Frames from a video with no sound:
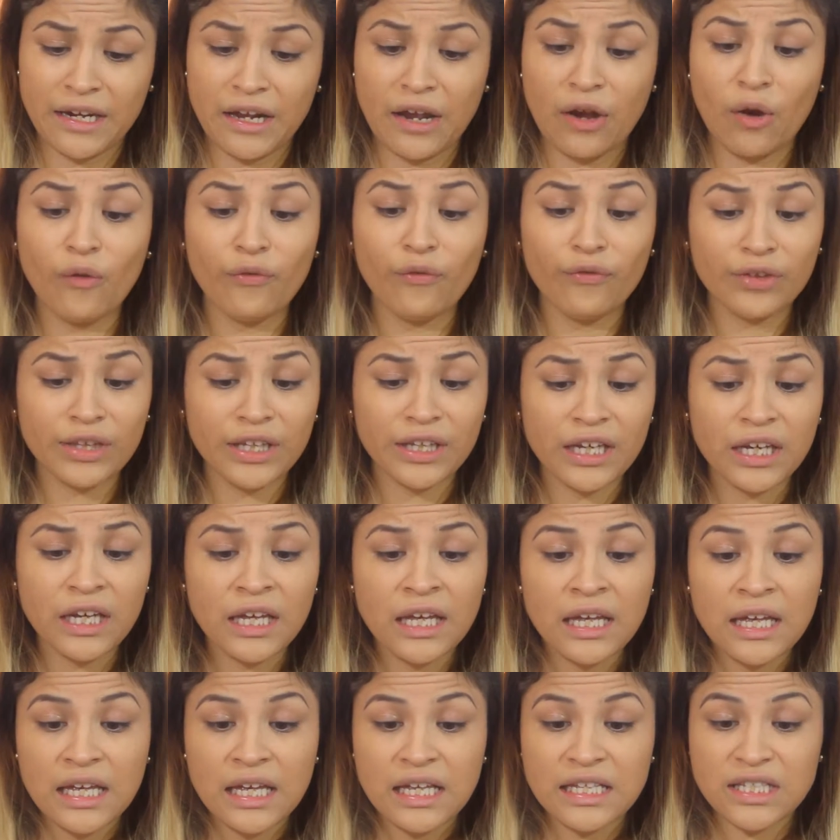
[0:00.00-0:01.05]
Hopefully
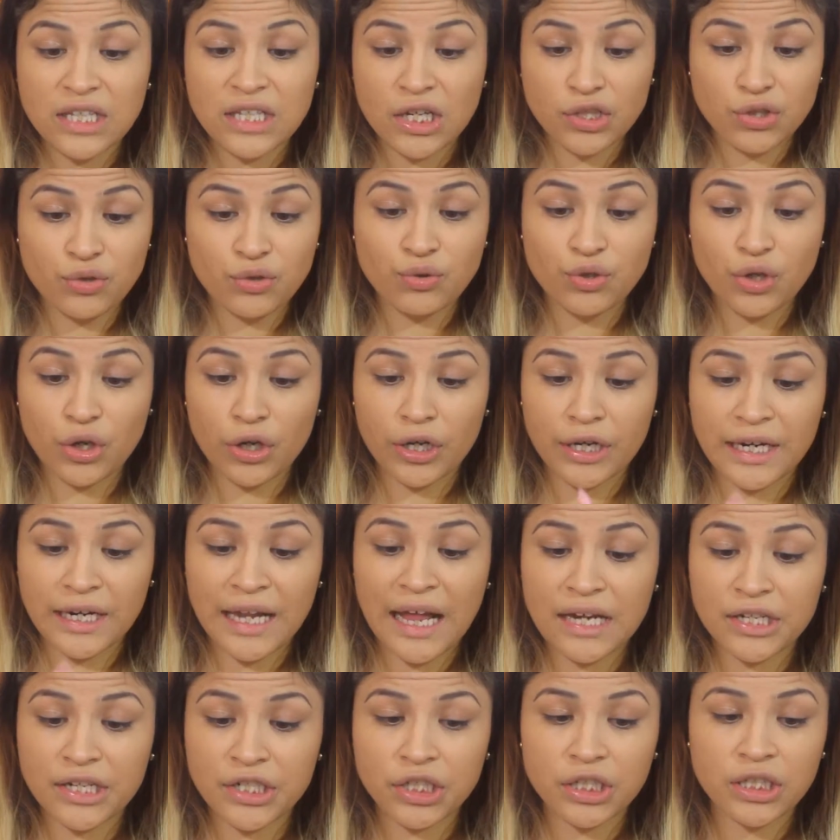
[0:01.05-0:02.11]
it's not too dark. It
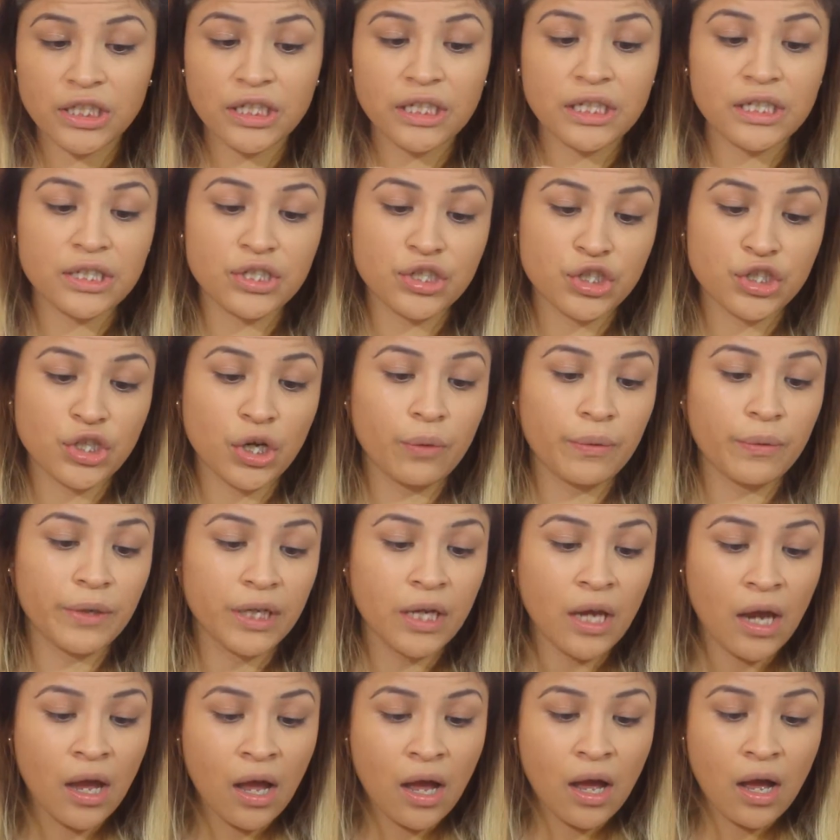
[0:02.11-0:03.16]
actually is
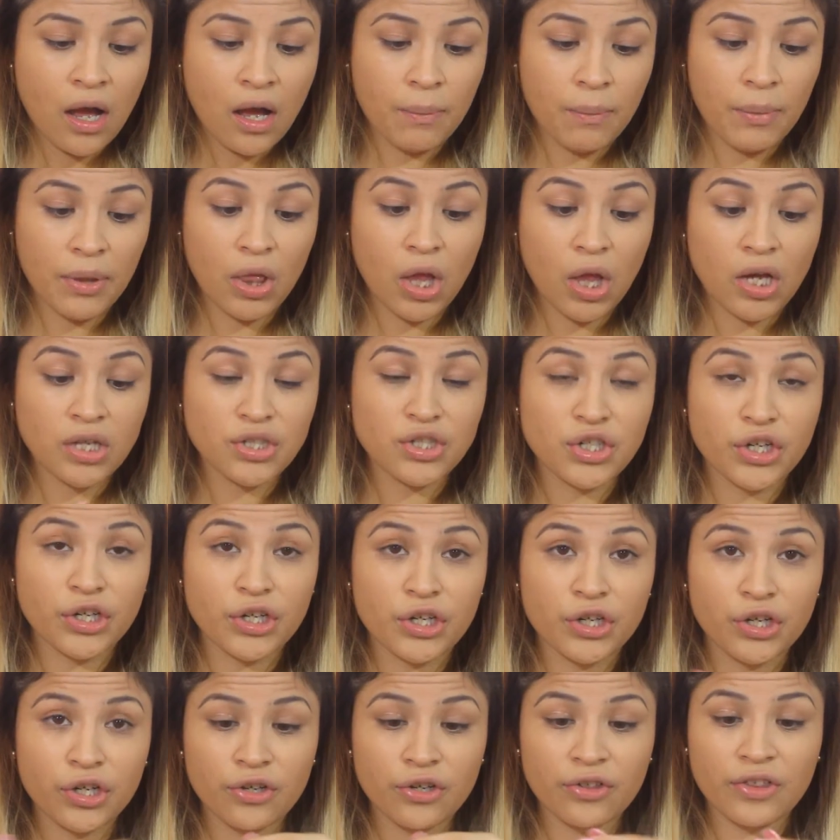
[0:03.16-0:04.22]
showing up a lot
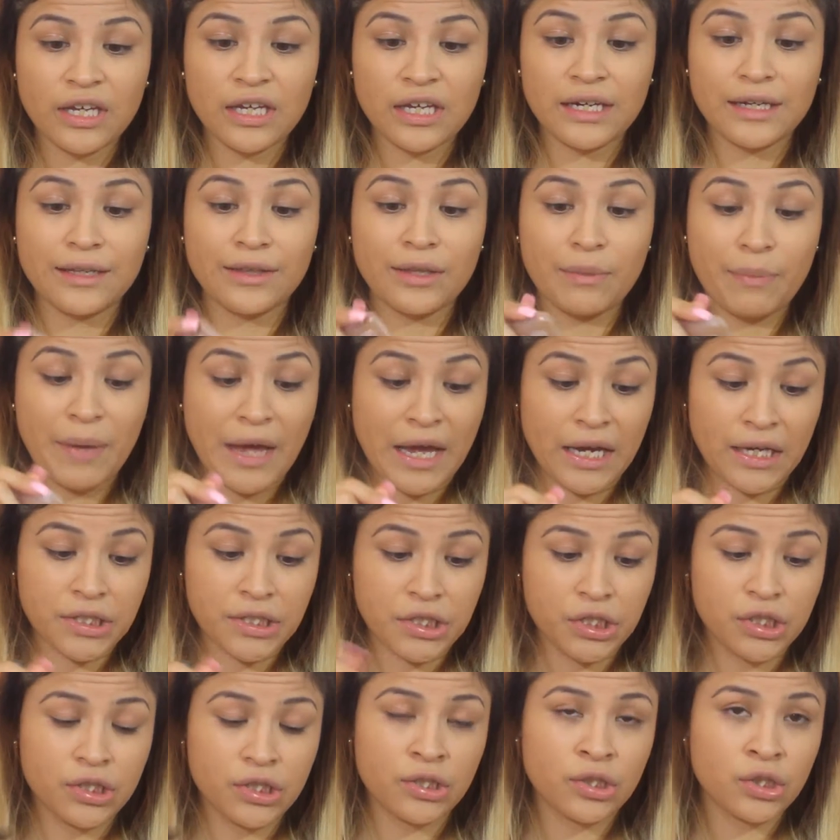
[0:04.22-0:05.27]
darker than in the
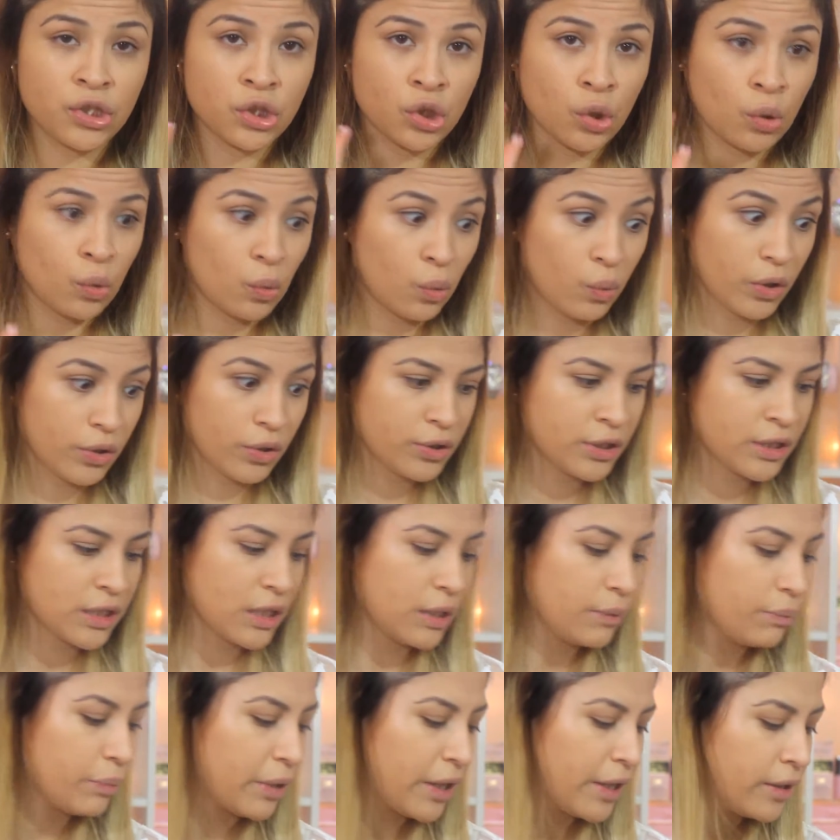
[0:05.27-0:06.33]
packaging, so we'll
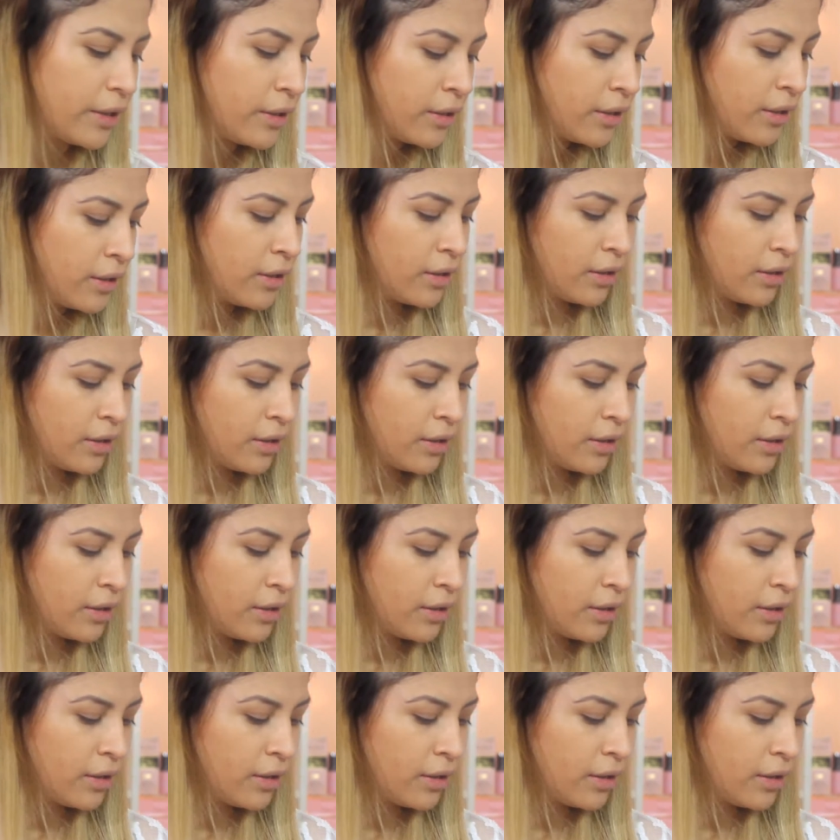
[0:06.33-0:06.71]
see. But